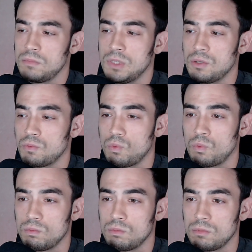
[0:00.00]
you know
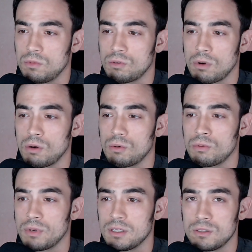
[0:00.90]

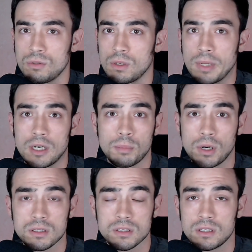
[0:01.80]
grow into a better
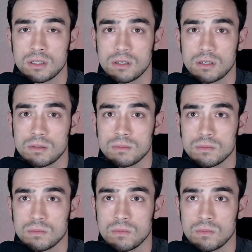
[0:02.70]
person or